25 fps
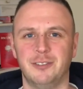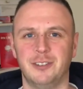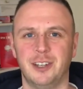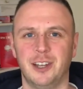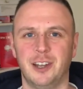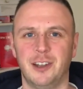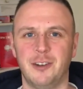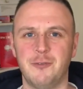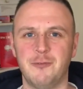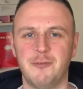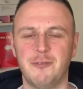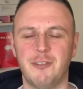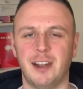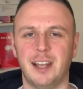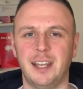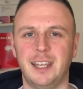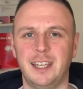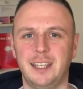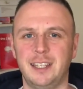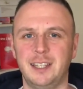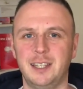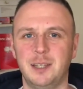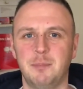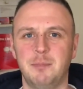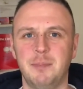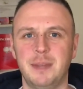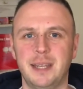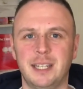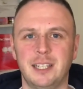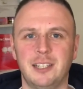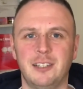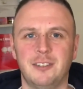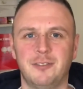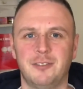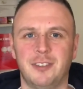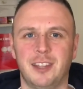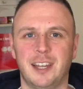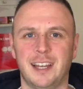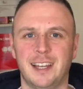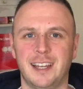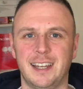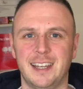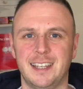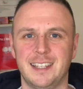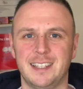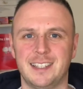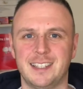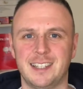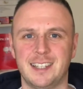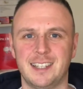And right in the middle of that
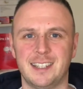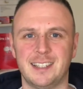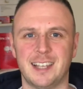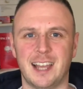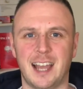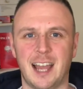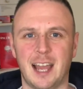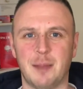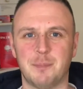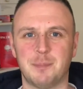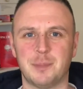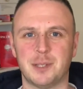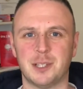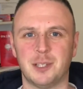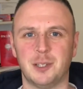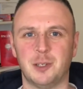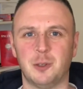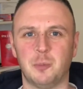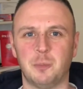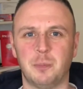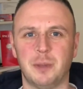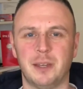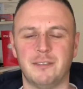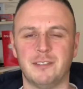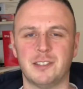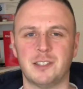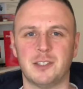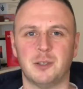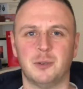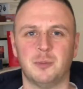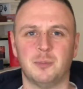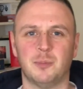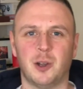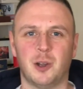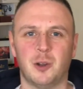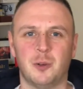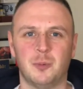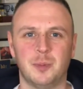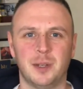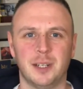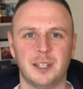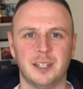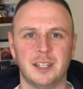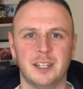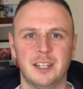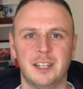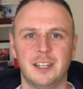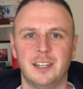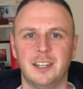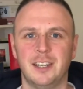is this absolute pivotal moment,
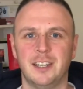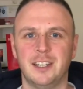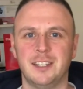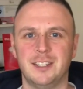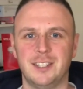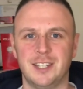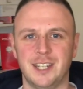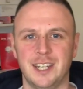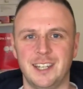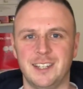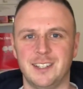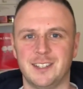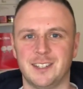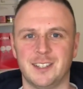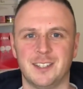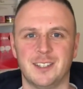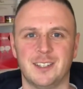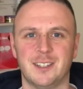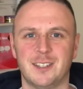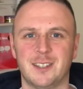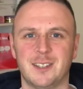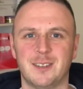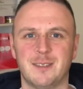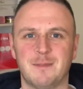Jesus.